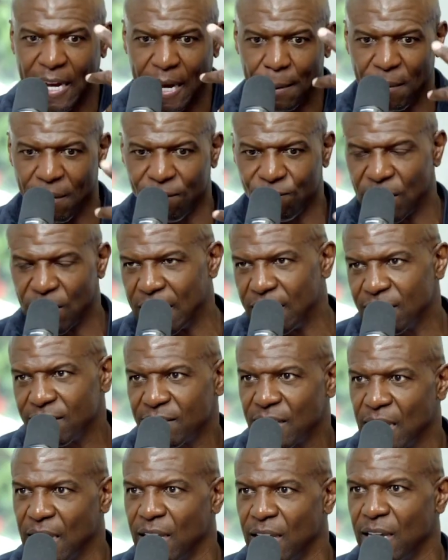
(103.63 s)
I got my face
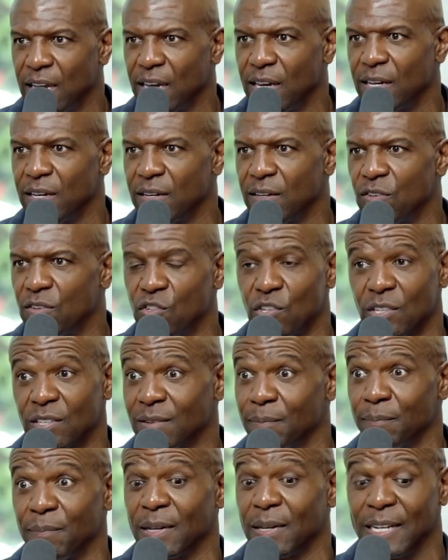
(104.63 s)
scanned
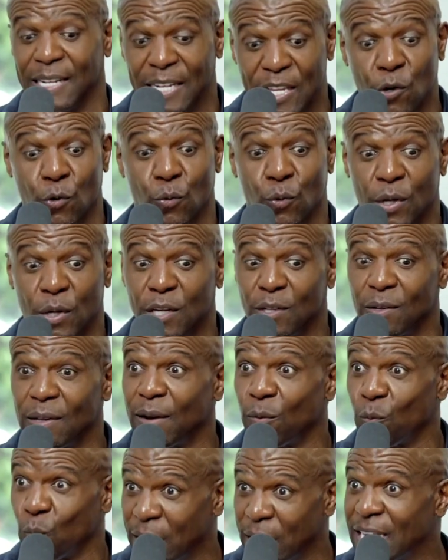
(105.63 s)
just literally
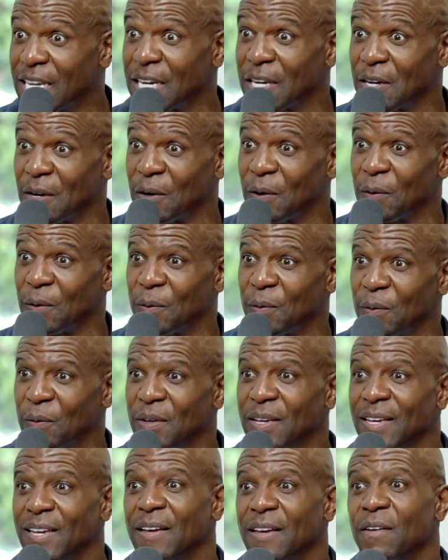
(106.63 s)
a week ago
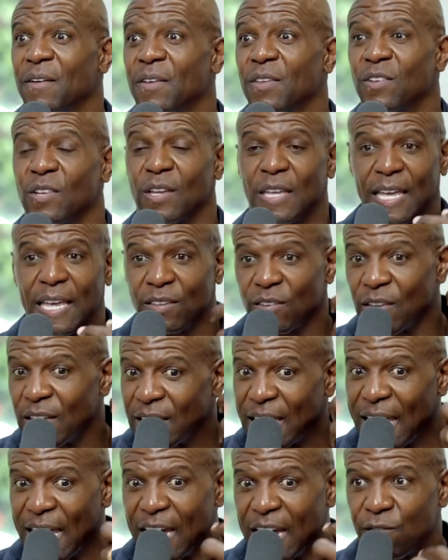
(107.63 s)
to
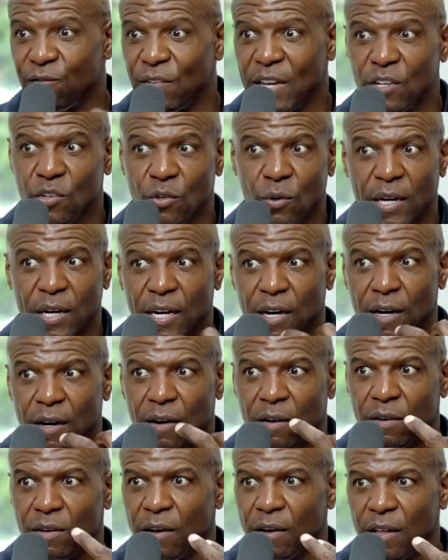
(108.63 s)
so to add facial
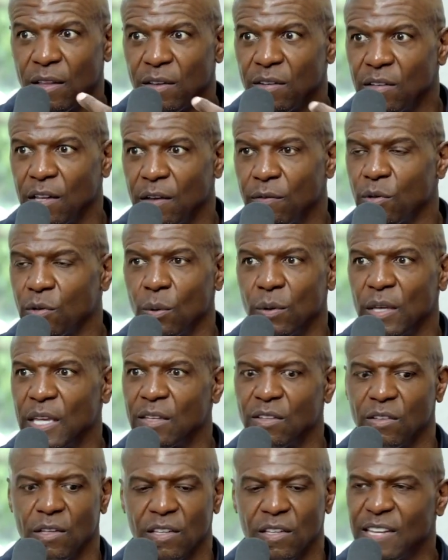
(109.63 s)
hair and all this stuff. So
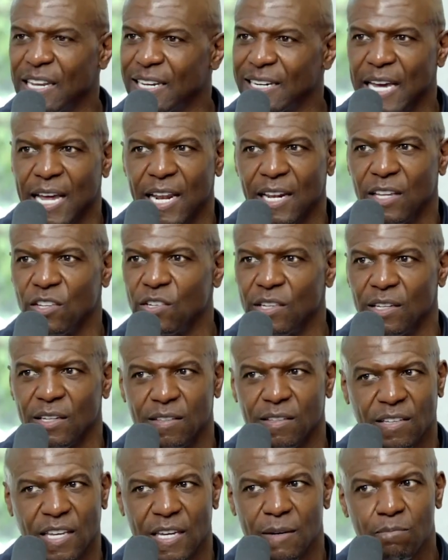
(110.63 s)
it's, the technology
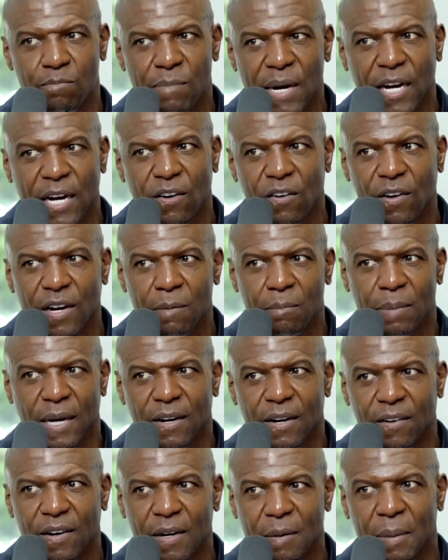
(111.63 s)
is getting better and
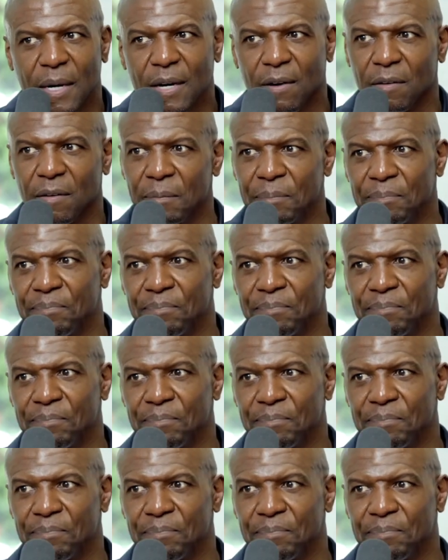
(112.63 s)
better and better.